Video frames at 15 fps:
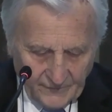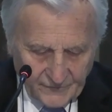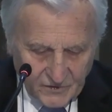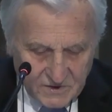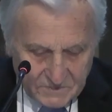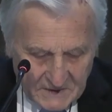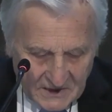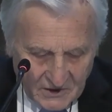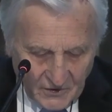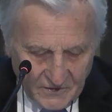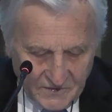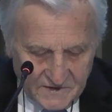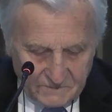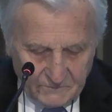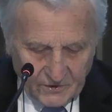
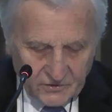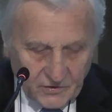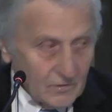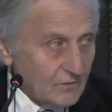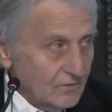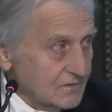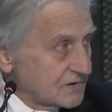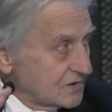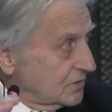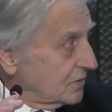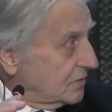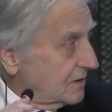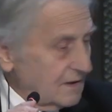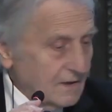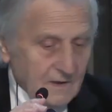speakers, but also
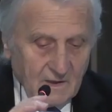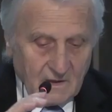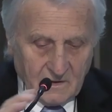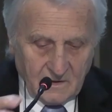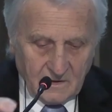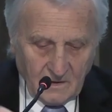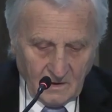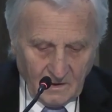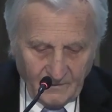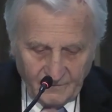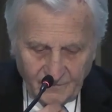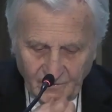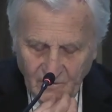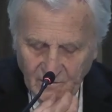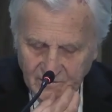of
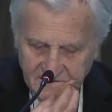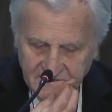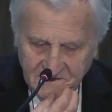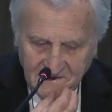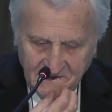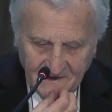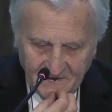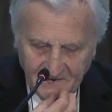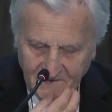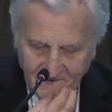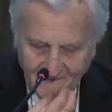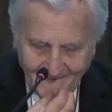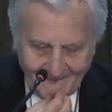the